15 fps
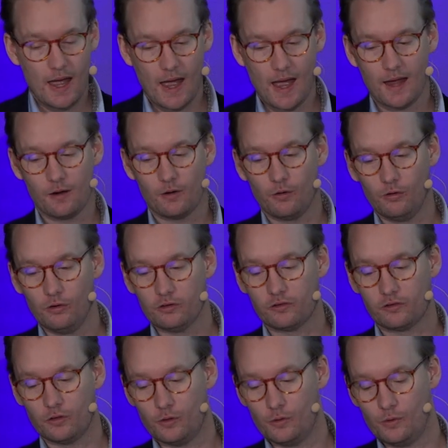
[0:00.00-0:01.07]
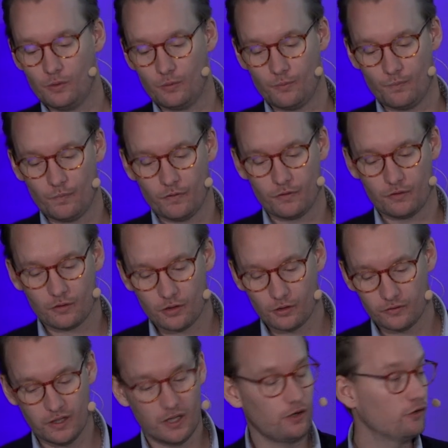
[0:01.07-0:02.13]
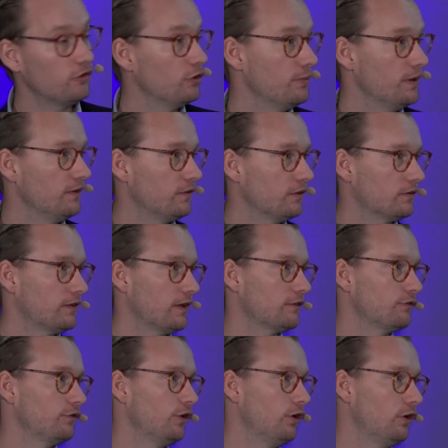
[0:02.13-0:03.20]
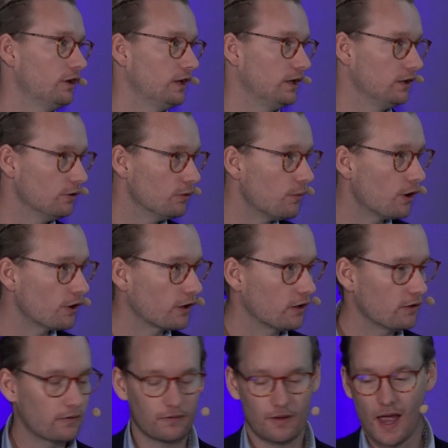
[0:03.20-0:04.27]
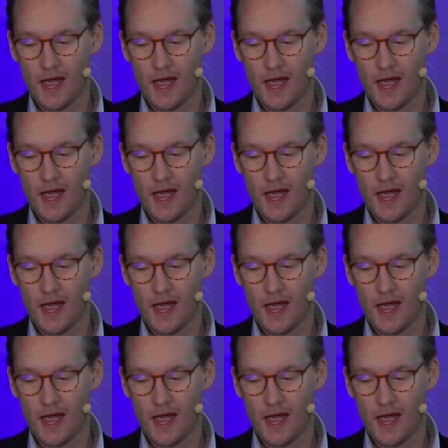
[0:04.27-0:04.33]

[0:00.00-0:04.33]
and also continue to be successful in new markets,